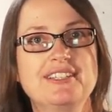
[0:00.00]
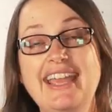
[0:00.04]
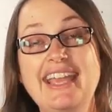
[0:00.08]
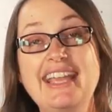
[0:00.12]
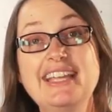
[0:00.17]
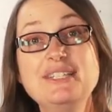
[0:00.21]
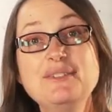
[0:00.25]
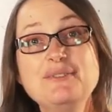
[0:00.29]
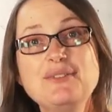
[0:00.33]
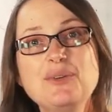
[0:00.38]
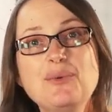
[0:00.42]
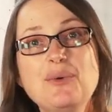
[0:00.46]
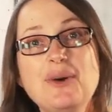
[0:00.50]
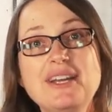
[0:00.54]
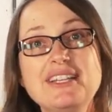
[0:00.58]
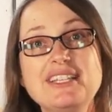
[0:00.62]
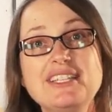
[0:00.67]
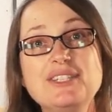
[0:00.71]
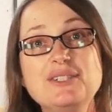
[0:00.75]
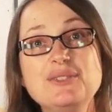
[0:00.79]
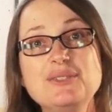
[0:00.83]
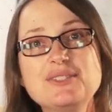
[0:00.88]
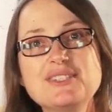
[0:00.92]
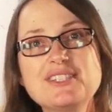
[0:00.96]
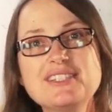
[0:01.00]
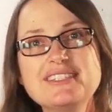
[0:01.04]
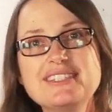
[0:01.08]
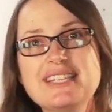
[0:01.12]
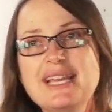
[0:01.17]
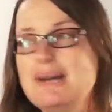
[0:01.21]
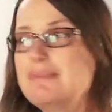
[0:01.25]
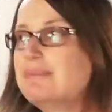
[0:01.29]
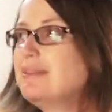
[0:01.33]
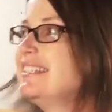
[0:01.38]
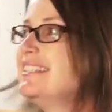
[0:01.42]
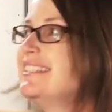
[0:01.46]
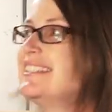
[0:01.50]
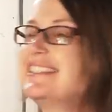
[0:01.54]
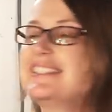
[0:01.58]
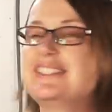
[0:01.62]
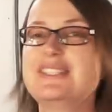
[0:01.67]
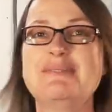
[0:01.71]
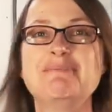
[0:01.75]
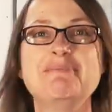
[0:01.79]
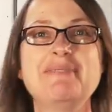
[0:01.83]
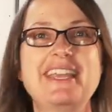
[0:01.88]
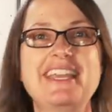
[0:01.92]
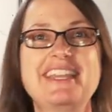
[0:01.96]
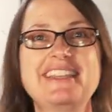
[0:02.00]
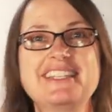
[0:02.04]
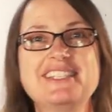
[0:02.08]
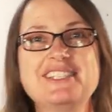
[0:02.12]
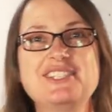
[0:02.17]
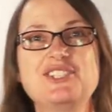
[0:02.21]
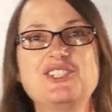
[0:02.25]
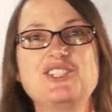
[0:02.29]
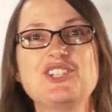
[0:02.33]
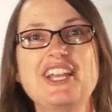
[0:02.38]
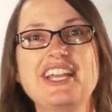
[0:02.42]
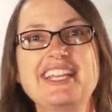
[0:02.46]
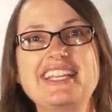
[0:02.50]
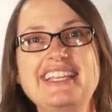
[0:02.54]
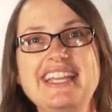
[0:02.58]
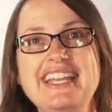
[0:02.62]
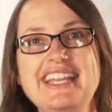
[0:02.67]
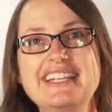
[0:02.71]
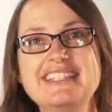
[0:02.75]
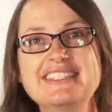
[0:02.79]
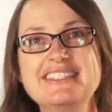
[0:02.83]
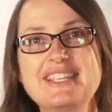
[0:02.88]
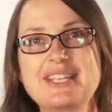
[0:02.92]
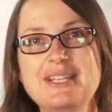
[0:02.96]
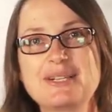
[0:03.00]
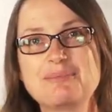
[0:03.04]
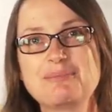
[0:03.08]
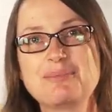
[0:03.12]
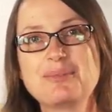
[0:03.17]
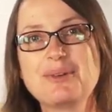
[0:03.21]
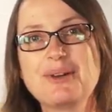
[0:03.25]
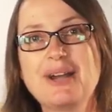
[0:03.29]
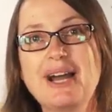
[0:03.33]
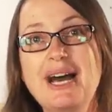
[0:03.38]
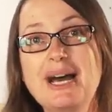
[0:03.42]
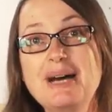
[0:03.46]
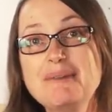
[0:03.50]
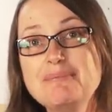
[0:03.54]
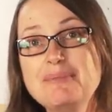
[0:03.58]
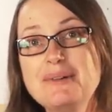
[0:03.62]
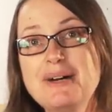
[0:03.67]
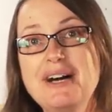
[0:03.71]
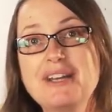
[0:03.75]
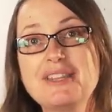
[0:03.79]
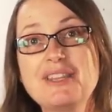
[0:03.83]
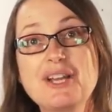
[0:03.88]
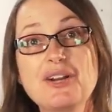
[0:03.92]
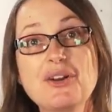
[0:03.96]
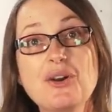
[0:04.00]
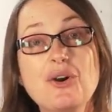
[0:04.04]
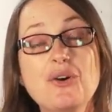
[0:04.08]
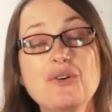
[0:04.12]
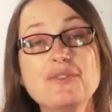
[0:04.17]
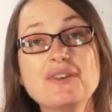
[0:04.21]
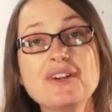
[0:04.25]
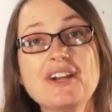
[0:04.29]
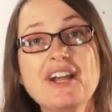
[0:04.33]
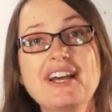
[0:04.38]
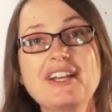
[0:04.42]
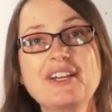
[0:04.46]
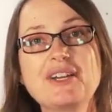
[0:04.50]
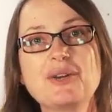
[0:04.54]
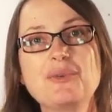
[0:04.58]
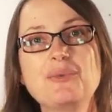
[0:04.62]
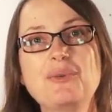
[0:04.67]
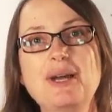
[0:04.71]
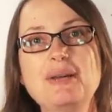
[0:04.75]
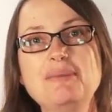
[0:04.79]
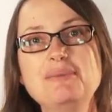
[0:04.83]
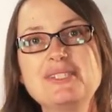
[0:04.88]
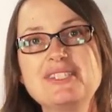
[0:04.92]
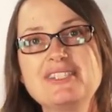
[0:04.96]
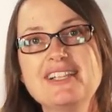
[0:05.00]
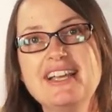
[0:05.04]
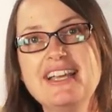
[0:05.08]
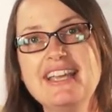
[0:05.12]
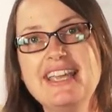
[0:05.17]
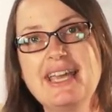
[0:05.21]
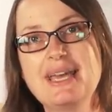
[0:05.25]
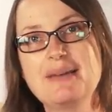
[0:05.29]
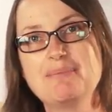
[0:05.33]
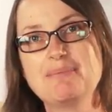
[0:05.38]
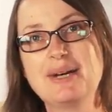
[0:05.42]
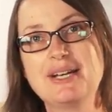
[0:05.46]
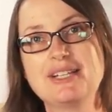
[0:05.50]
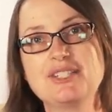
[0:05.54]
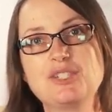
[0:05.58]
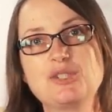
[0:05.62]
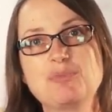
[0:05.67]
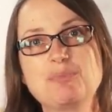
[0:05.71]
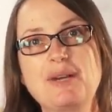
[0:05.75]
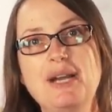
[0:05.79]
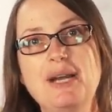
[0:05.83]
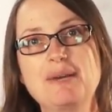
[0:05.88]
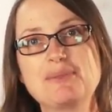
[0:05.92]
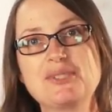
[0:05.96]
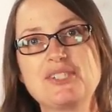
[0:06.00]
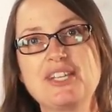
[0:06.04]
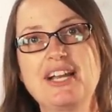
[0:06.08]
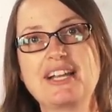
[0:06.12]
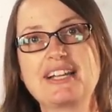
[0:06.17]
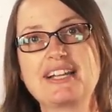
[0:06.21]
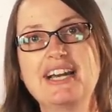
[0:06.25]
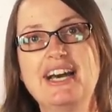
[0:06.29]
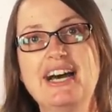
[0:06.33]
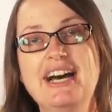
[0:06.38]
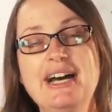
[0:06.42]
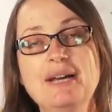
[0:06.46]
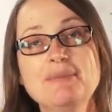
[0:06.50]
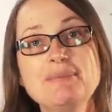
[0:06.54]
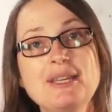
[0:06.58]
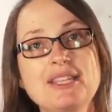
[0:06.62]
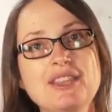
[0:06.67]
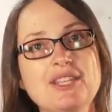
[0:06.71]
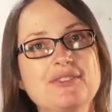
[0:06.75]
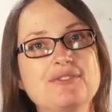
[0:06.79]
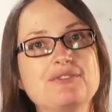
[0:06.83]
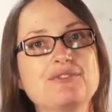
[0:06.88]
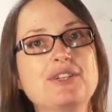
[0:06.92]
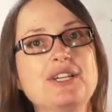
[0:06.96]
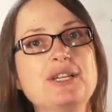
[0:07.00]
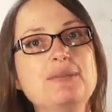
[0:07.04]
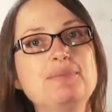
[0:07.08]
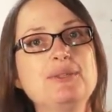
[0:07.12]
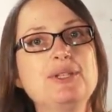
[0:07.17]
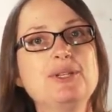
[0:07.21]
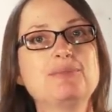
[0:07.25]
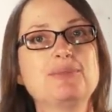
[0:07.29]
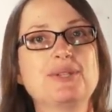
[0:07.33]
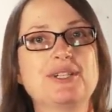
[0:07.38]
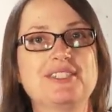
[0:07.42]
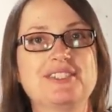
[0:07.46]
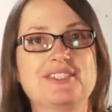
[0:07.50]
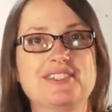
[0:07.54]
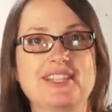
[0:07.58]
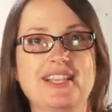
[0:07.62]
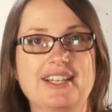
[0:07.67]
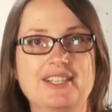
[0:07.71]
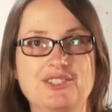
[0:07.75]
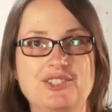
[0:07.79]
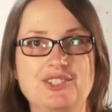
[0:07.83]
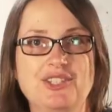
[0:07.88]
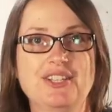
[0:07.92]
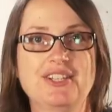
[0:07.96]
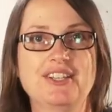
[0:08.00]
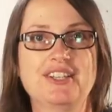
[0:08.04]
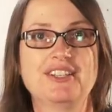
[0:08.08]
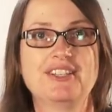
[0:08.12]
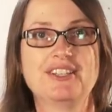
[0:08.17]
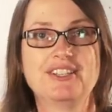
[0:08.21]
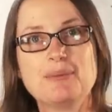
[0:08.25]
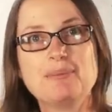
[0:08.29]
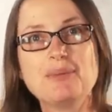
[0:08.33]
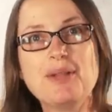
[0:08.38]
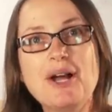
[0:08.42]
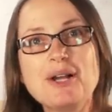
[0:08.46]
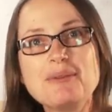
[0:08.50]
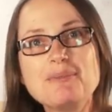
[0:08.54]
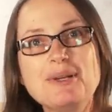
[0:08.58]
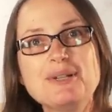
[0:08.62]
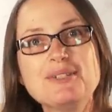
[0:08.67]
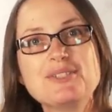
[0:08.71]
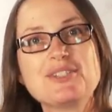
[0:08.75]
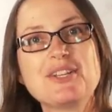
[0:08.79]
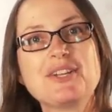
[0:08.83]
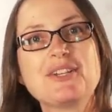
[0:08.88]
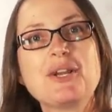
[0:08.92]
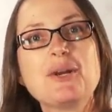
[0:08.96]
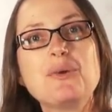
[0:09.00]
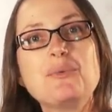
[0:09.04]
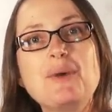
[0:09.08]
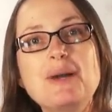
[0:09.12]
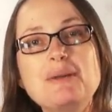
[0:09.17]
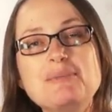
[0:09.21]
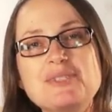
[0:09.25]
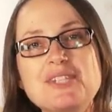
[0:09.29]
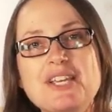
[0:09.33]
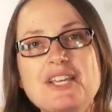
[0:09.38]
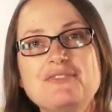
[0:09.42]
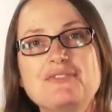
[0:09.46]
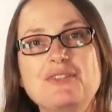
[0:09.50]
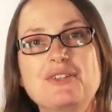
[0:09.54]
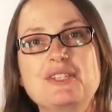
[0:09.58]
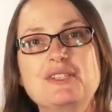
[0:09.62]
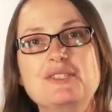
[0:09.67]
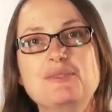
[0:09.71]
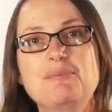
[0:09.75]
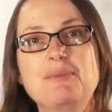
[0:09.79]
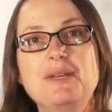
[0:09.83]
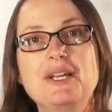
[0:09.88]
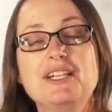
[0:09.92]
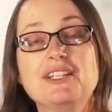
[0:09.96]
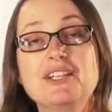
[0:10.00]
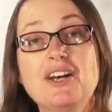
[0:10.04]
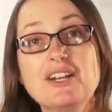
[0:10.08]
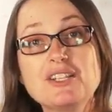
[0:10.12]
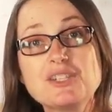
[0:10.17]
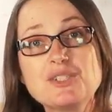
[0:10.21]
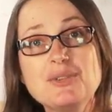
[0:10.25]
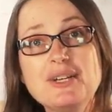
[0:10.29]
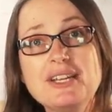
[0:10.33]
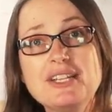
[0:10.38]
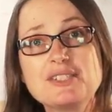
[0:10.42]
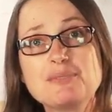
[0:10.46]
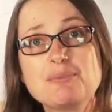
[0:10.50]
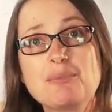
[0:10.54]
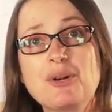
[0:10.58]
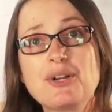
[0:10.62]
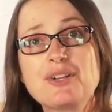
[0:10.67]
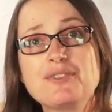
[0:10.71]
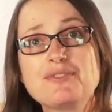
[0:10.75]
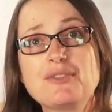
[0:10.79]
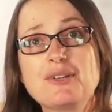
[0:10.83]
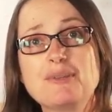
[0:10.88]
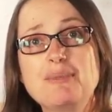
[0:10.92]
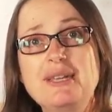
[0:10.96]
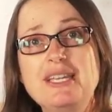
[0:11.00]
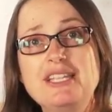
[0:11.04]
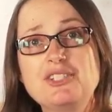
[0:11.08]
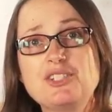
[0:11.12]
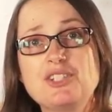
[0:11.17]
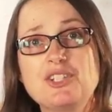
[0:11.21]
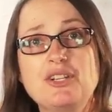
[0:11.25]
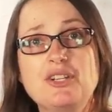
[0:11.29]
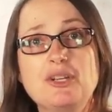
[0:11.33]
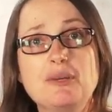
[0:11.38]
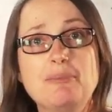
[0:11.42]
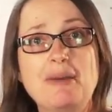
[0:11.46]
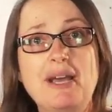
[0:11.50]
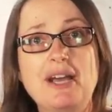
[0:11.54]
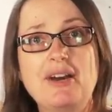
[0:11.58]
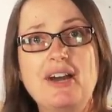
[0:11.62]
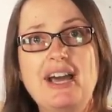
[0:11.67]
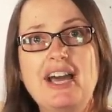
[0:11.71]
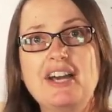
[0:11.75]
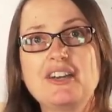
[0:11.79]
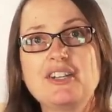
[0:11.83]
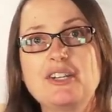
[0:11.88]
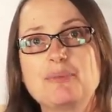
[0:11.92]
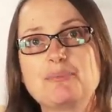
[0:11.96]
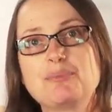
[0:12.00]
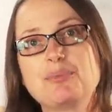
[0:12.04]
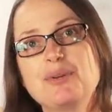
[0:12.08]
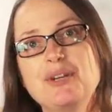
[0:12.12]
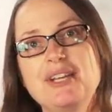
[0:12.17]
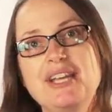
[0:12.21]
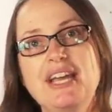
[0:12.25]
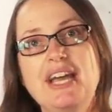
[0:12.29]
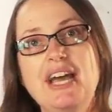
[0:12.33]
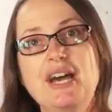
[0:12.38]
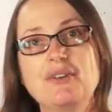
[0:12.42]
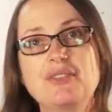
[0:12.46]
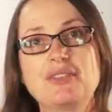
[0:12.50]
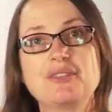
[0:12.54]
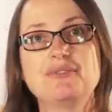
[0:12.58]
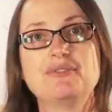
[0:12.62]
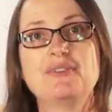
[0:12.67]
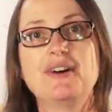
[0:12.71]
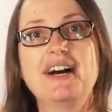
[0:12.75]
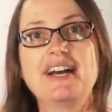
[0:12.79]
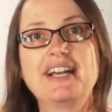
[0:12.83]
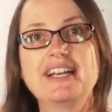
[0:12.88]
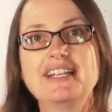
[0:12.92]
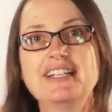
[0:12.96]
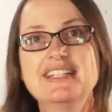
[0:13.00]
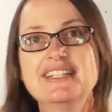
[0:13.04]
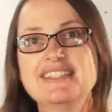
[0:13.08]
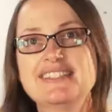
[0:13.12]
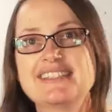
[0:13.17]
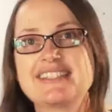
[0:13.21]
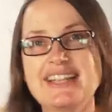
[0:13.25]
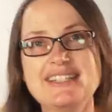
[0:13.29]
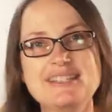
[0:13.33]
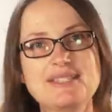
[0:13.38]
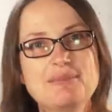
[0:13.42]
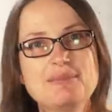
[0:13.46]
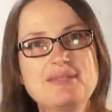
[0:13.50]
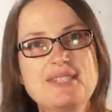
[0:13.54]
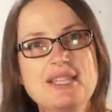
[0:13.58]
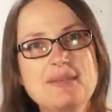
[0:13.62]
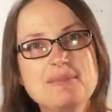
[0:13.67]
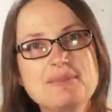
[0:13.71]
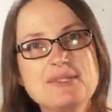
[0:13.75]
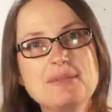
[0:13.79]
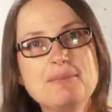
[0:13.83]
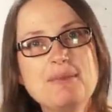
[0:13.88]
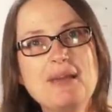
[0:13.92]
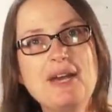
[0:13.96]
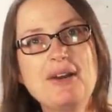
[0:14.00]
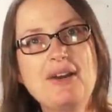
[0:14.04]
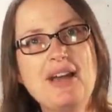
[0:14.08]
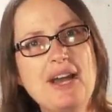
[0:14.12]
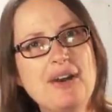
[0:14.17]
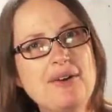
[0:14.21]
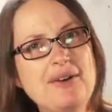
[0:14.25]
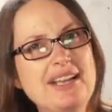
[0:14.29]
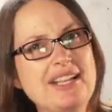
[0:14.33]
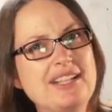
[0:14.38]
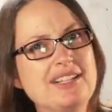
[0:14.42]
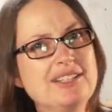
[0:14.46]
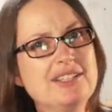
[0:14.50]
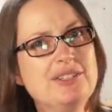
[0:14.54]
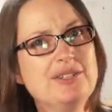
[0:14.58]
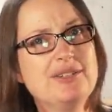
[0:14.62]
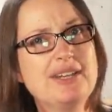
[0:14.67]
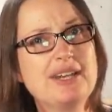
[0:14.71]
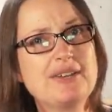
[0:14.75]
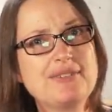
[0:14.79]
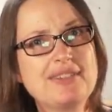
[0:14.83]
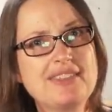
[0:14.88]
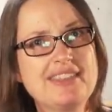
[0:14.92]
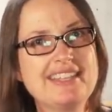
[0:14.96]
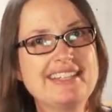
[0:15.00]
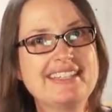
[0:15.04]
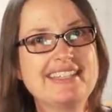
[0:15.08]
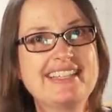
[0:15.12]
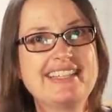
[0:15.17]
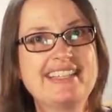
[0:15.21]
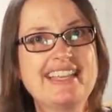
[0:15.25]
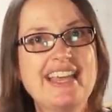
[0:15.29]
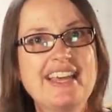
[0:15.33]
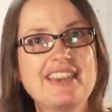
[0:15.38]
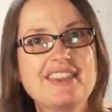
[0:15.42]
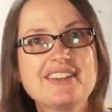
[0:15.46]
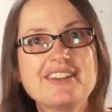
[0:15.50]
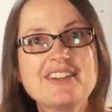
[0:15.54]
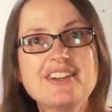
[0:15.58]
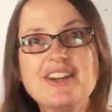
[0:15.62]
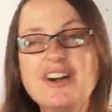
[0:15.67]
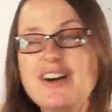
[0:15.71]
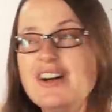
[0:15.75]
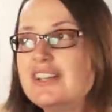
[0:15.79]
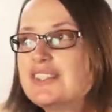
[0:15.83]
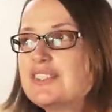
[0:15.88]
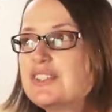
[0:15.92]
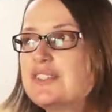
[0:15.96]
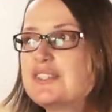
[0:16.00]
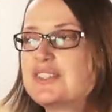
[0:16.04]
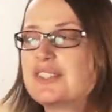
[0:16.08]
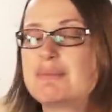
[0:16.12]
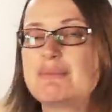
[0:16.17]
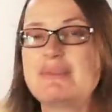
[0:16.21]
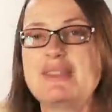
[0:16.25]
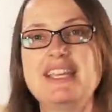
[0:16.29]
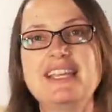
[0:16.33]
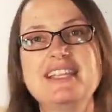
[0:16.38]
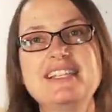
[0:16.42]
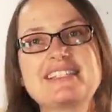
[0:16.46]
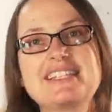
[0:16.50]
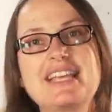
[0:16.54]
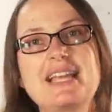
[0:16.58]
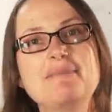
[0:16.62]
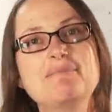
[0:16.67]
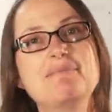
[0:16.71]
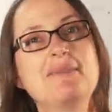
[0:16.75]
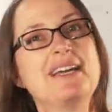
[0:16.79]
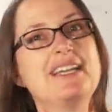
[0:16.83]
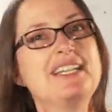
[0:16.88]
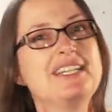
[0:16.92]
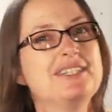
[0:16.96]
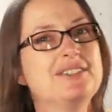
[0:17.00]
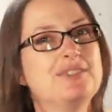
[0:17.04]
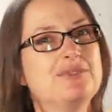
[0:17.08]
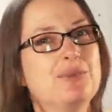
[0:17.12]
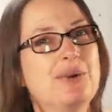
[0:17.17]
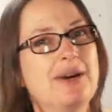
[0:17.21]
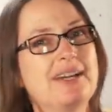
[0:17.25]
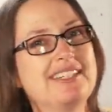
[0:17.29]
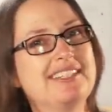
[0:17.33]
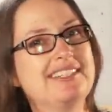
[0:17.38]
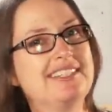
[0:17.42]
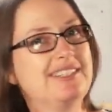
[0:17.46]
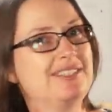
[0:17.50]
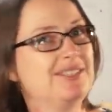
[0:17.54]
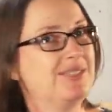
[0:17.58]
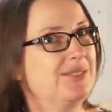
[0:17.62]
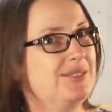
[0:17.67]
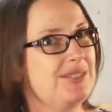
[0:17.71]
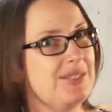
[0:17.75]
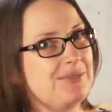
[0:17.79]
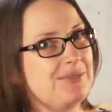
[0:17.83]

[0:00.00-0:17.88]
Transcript: And if you want to use the templates to make this gigantic prop, they're over on our website at punish props dot com in the free blueprint section. The blog post on our website for this build also has more information about how to print out the files and some tips about how I glued everything together, also some things I might have wanted to do